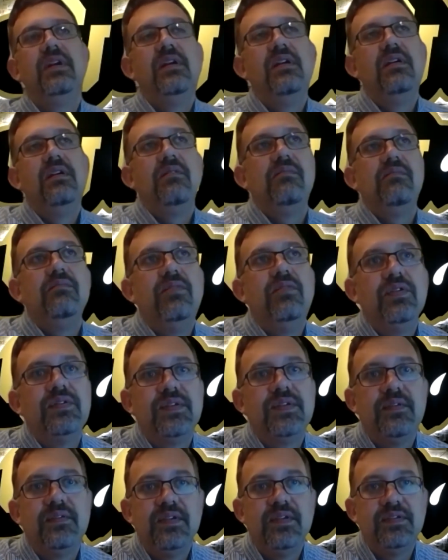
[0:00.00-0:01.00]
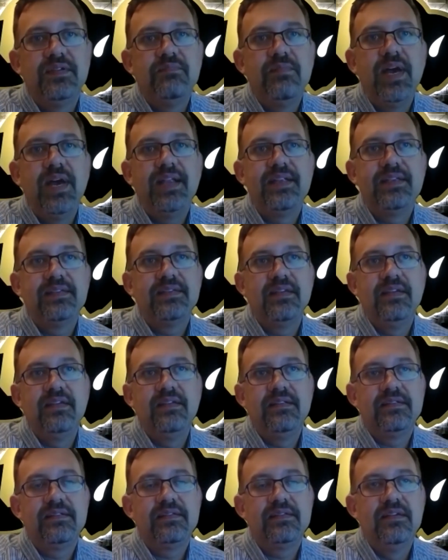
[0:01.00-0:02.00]
most of these
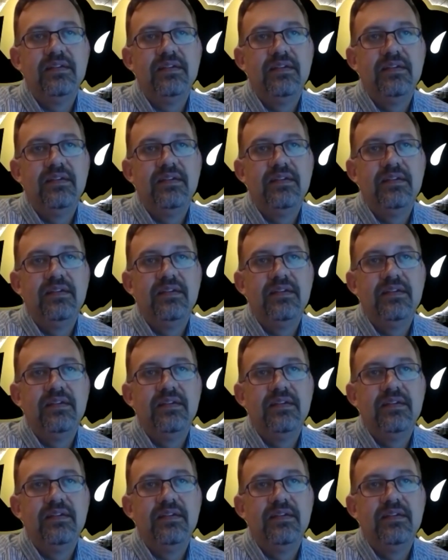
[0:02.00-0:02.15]
medicines